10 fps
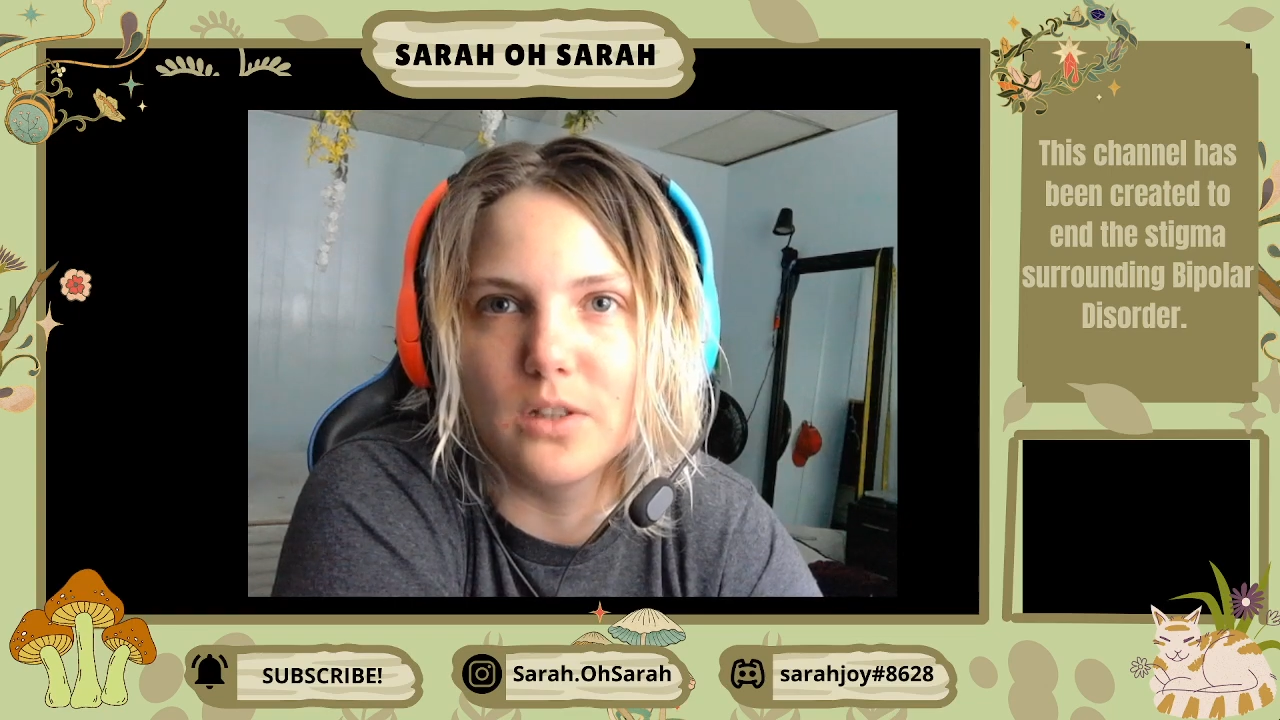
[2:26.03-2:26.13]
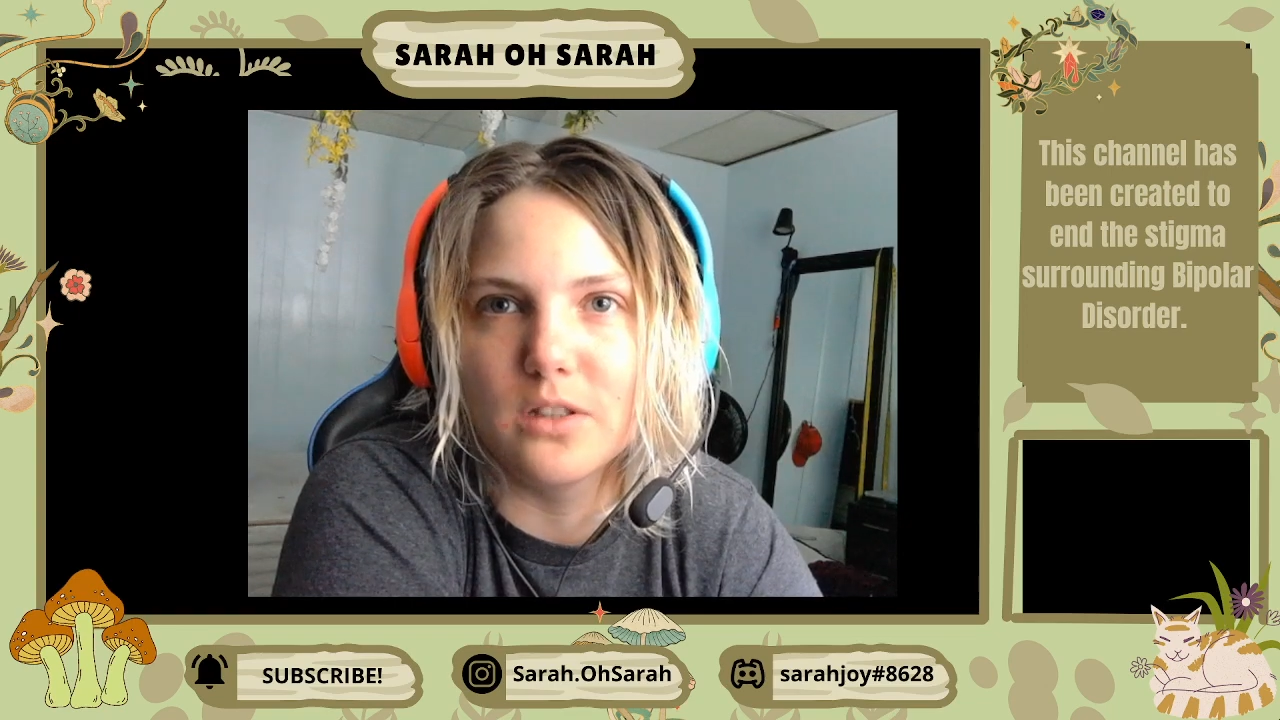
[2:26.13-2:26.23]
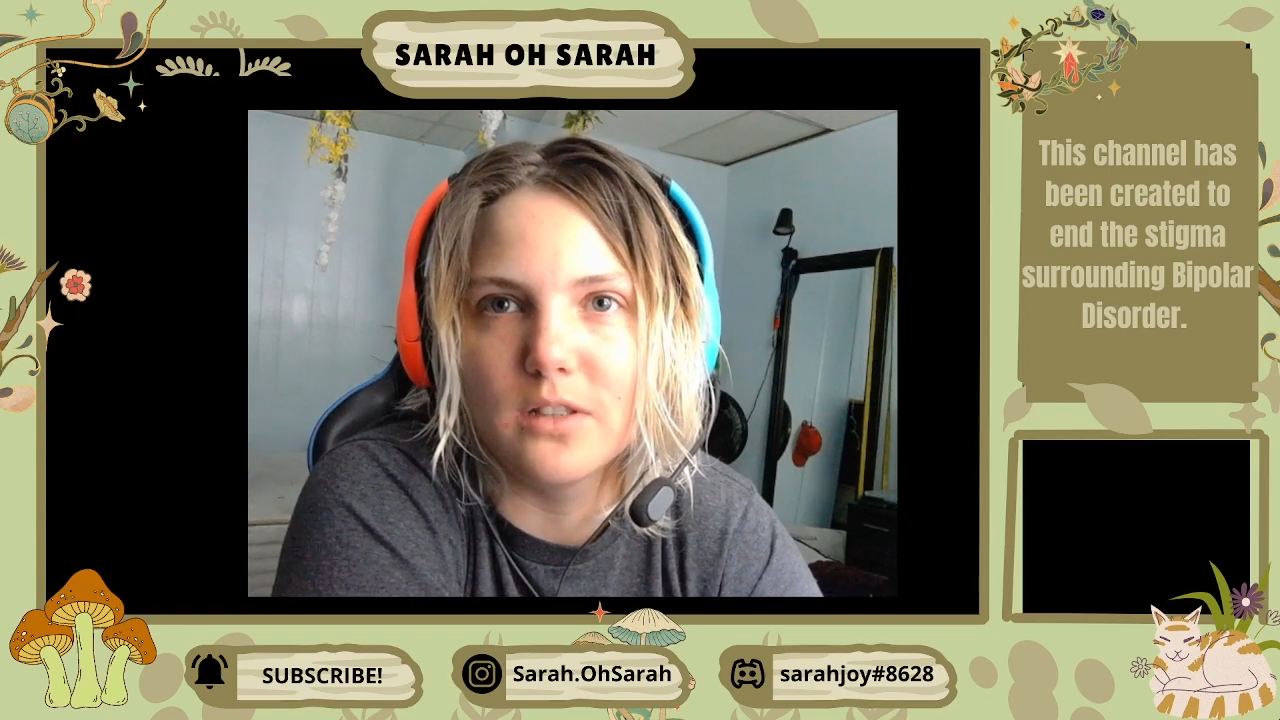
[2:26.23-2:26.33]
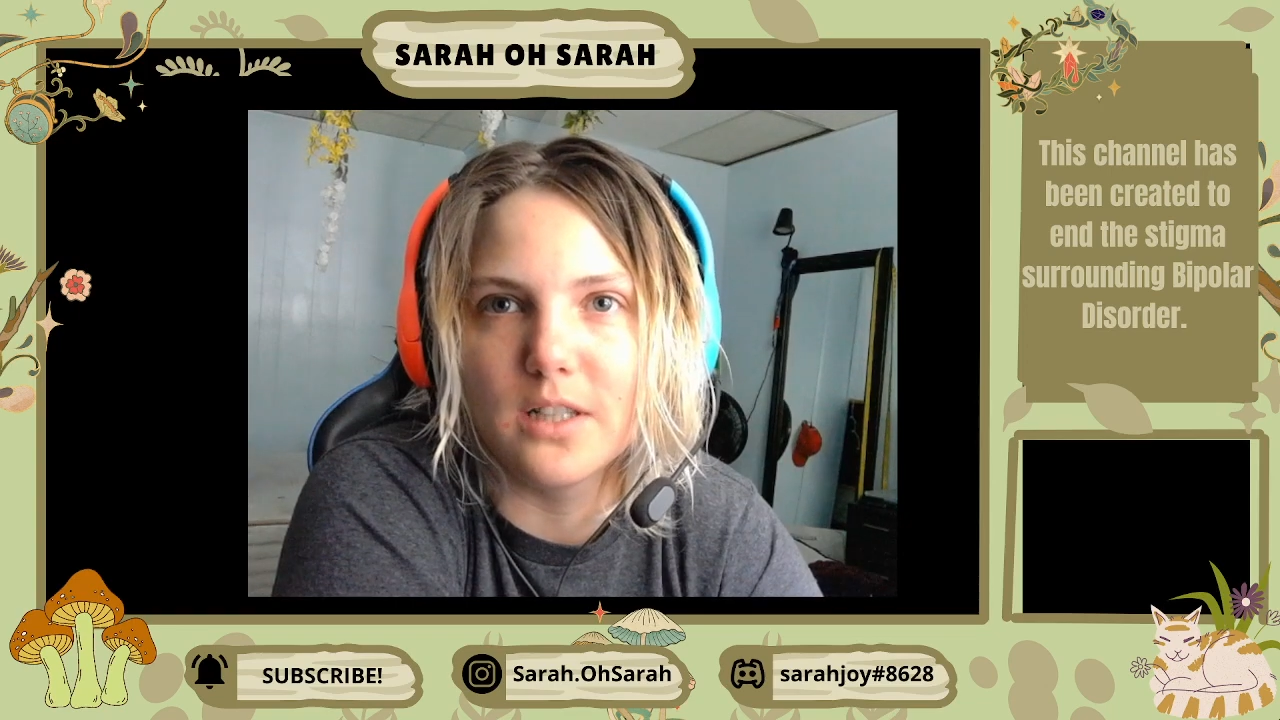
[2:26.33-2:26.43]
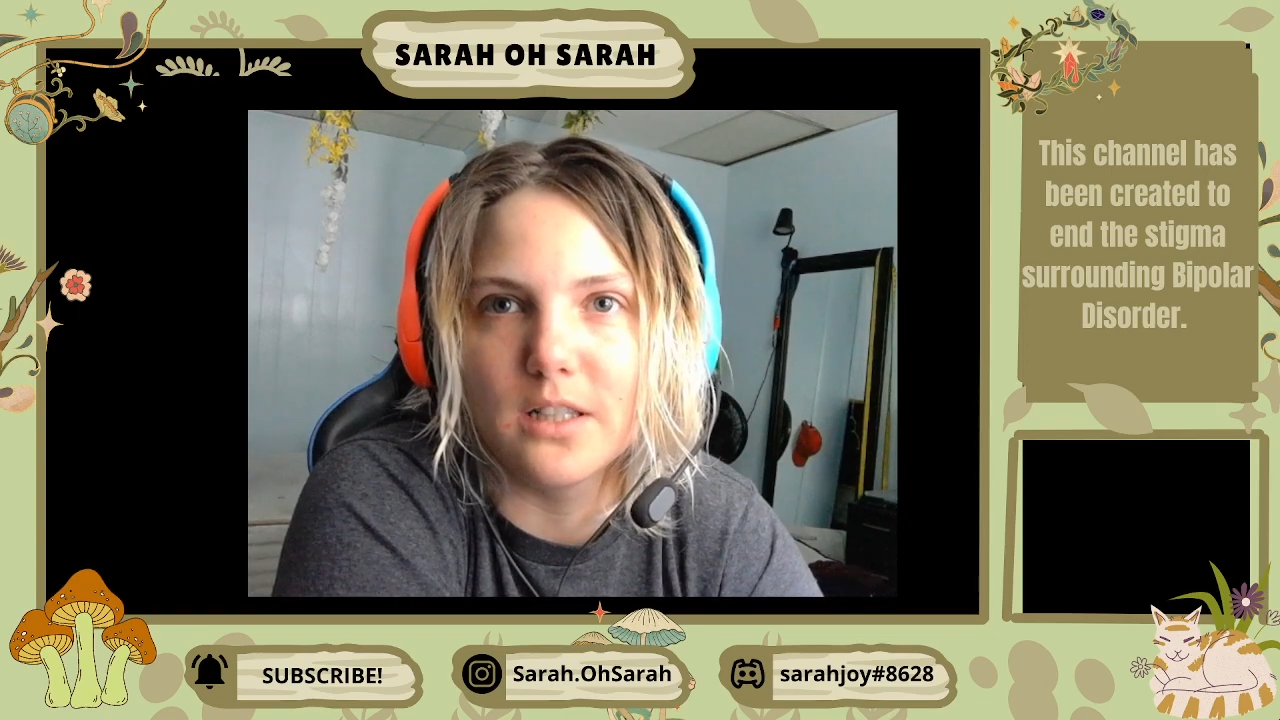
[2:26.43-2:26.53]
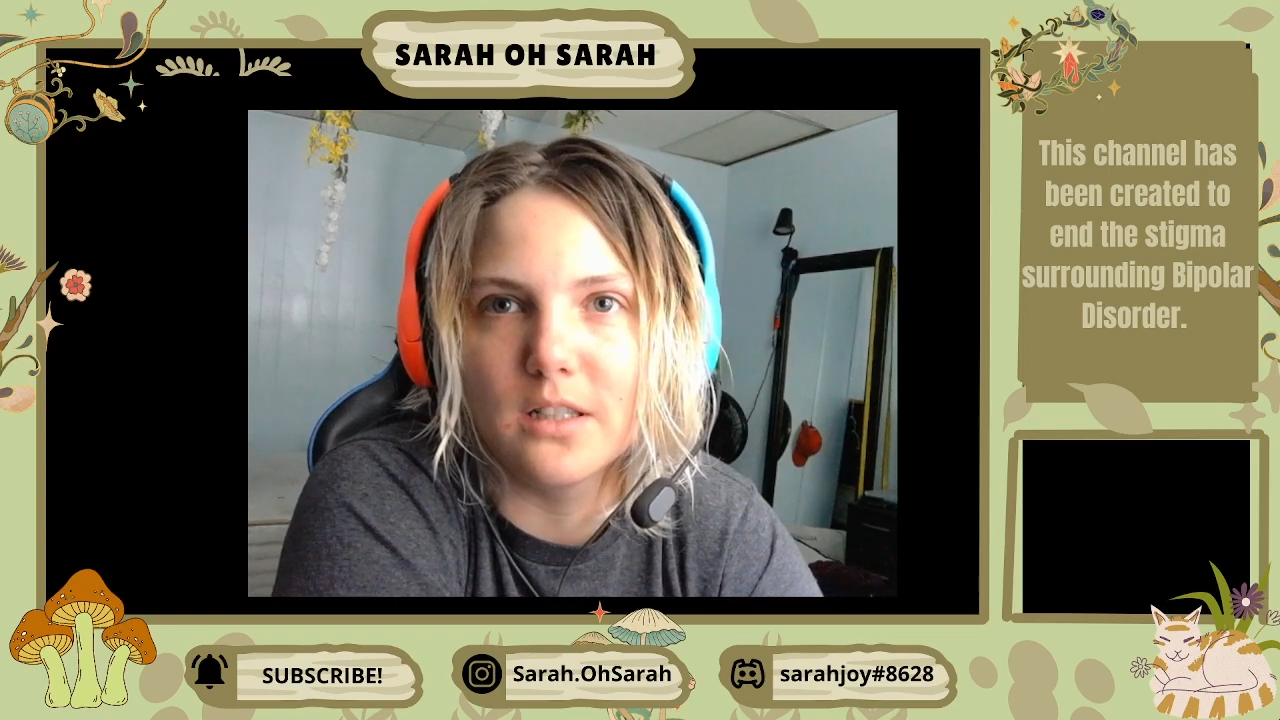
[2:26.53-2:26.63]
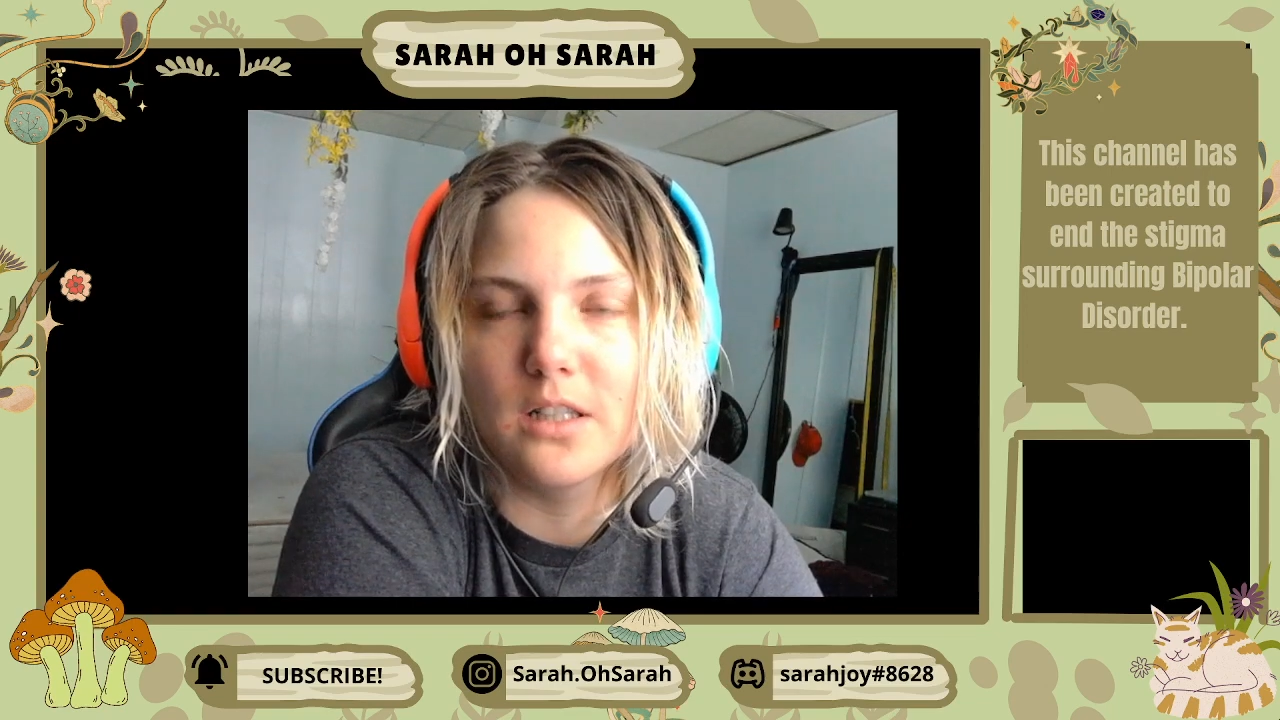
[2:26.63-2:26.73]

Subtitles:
is not,